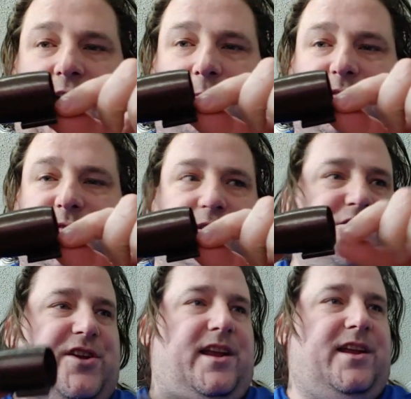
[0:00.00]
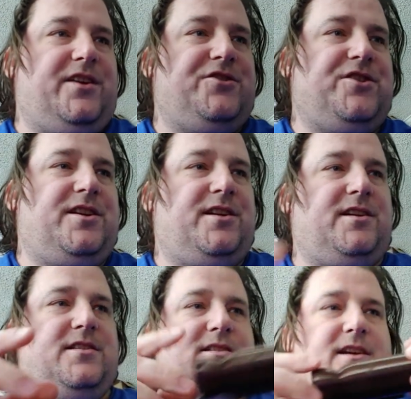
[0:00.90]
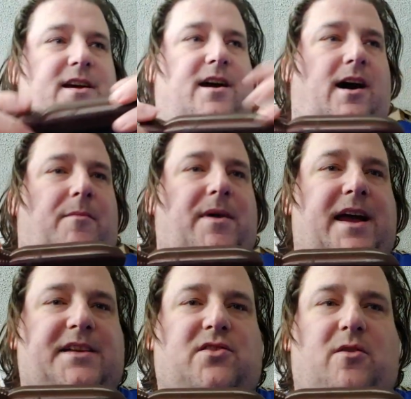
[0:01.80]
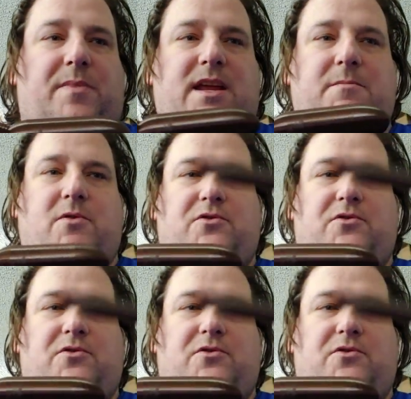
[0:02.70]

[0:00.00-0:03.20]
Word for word: atmospheric jet engines, um, SRB